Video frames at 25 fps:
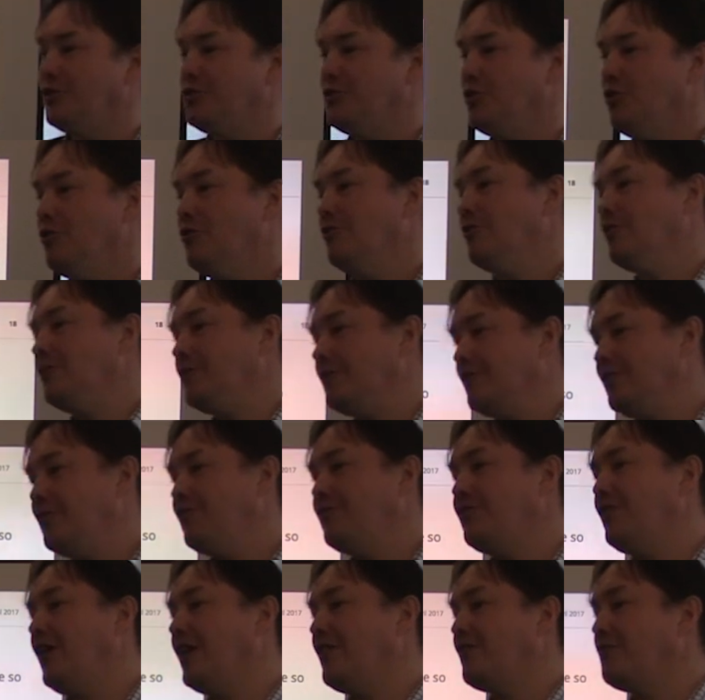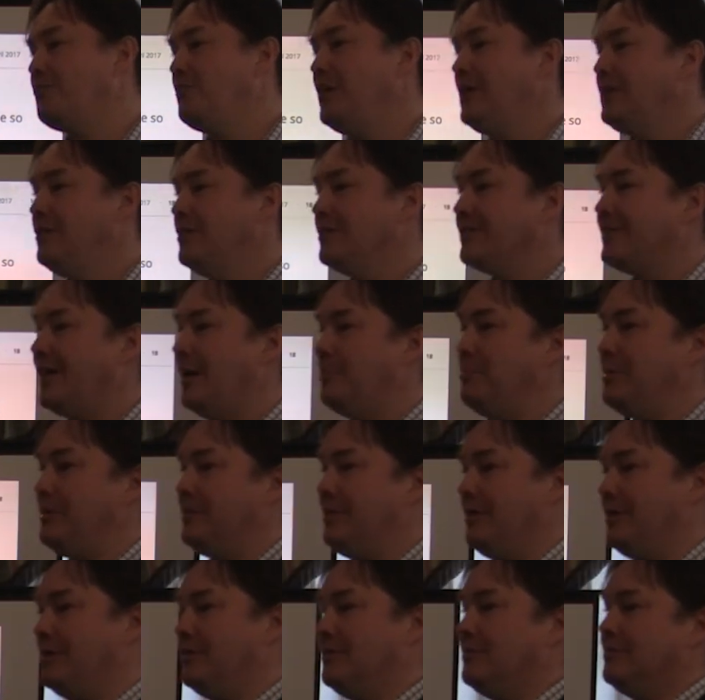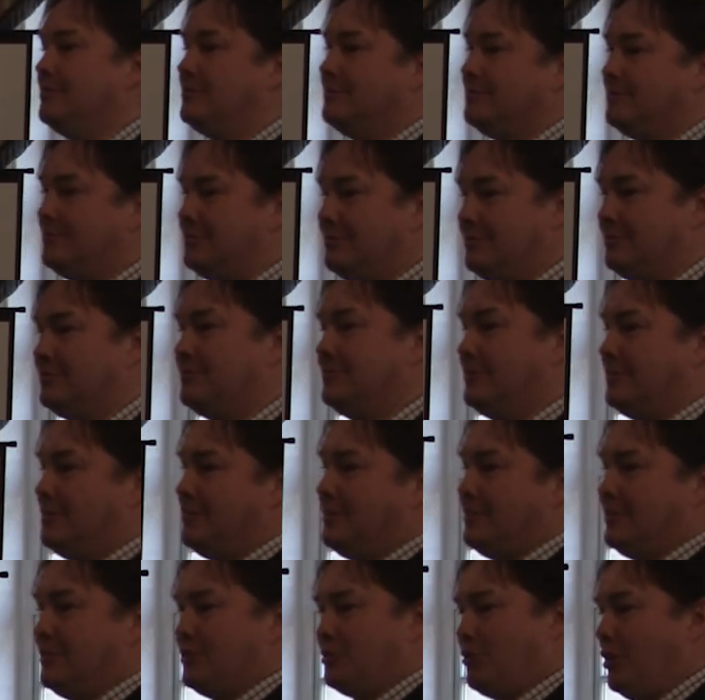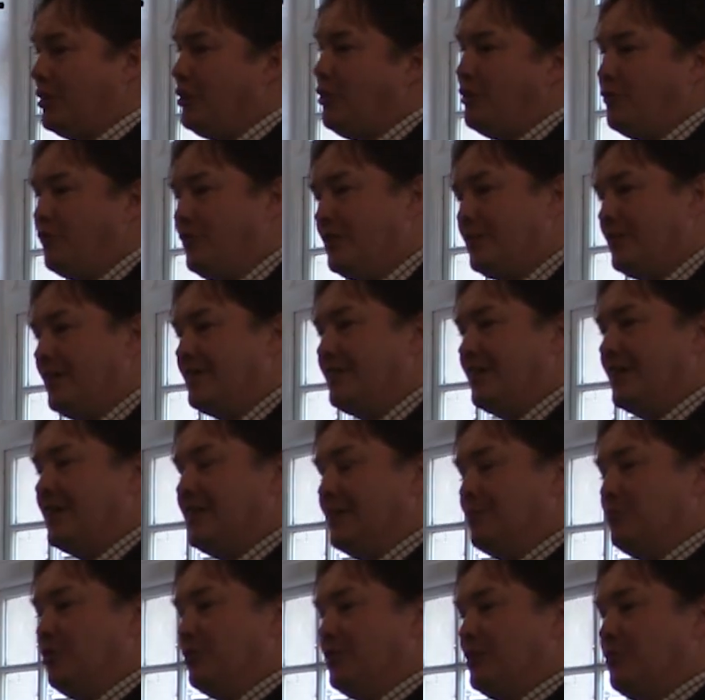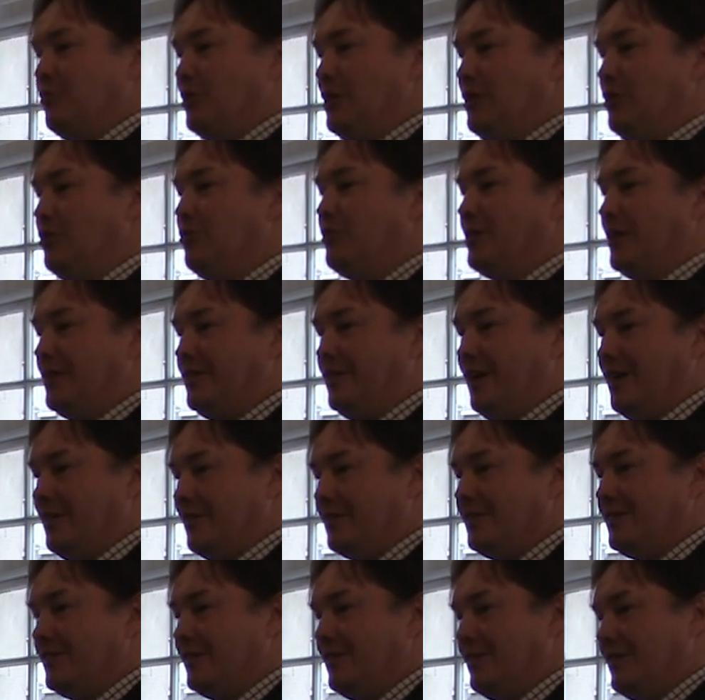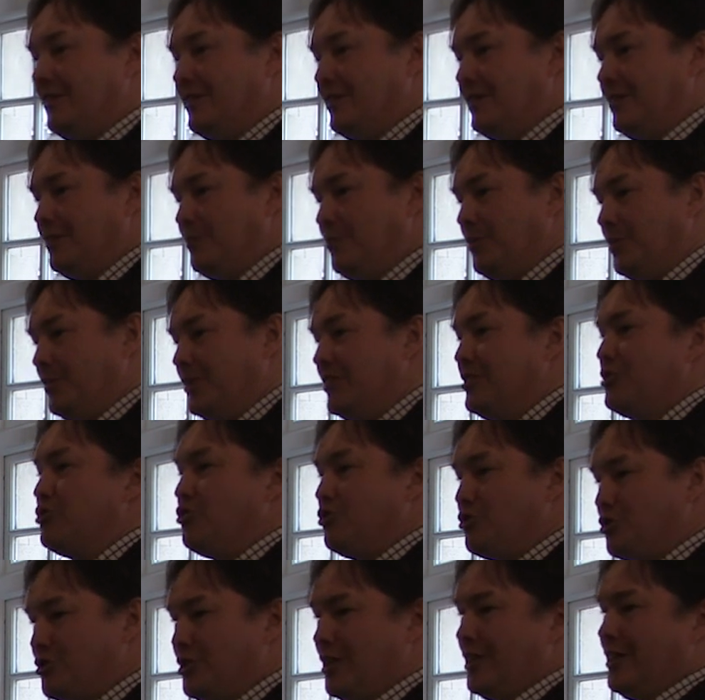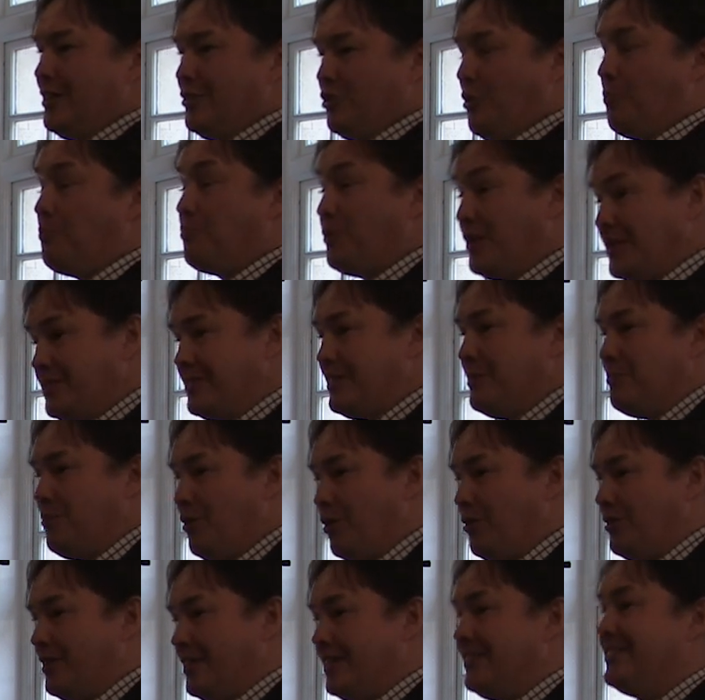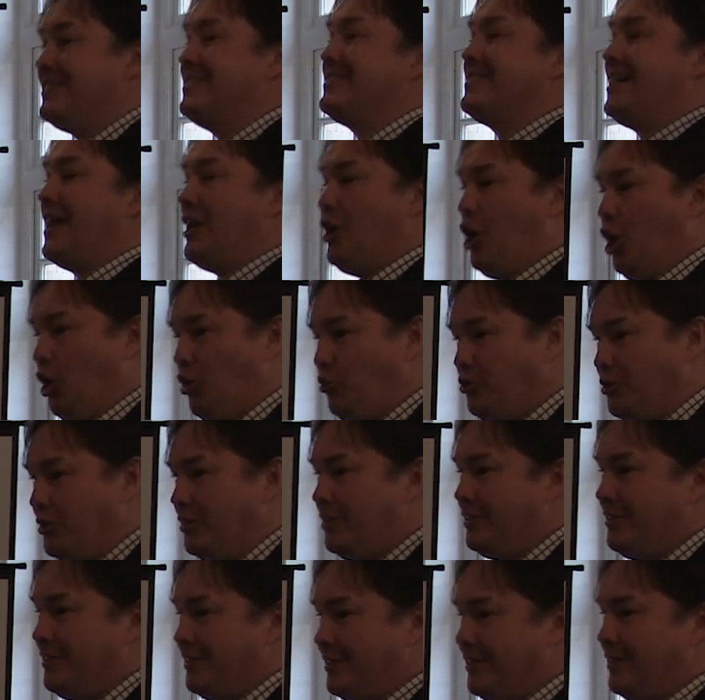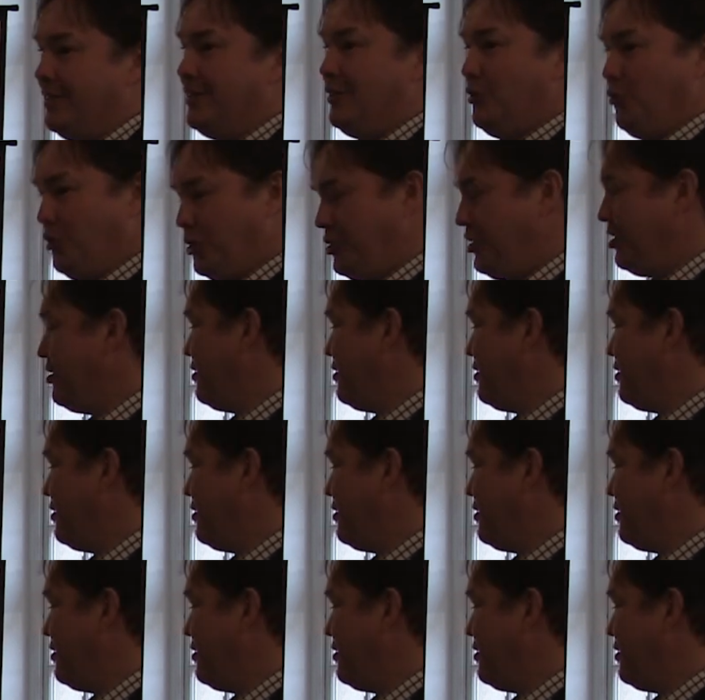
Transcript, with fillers: on your 5 billion capital. So I don't think that anybody will look at that. Uh, but it's just the principle, it is allowed, which